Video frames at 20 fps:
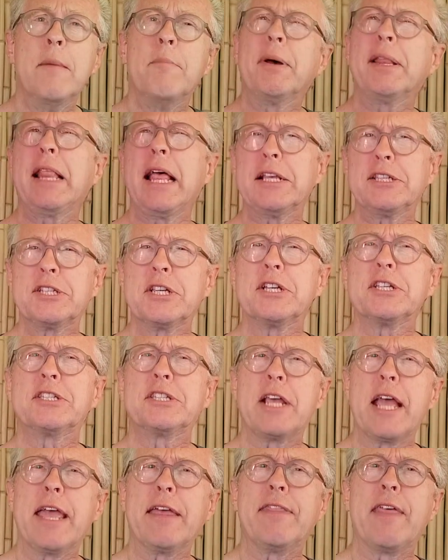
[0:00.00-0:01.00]
but let's
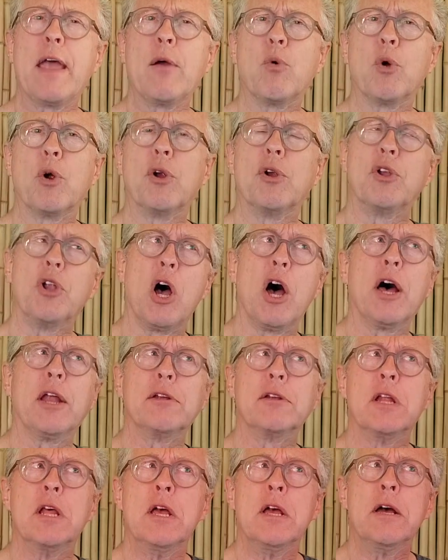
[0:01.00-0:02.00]
just say they were not